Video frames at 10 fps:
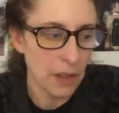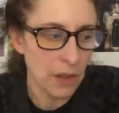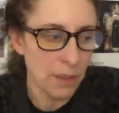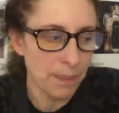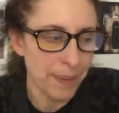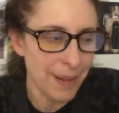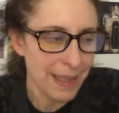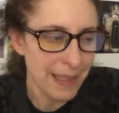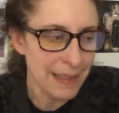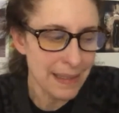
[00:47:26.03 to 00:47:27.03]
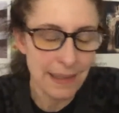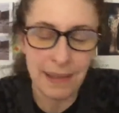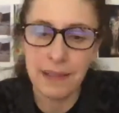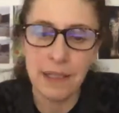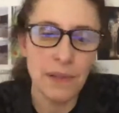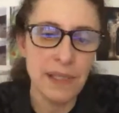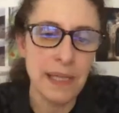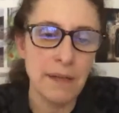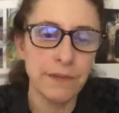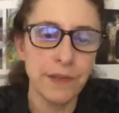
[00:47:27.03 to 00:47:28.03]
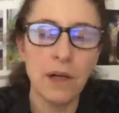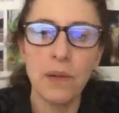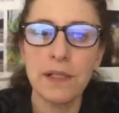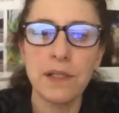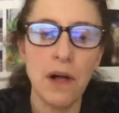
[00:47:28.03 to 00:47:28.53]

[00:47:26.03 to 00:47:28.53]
your body is in a continual state of flow and is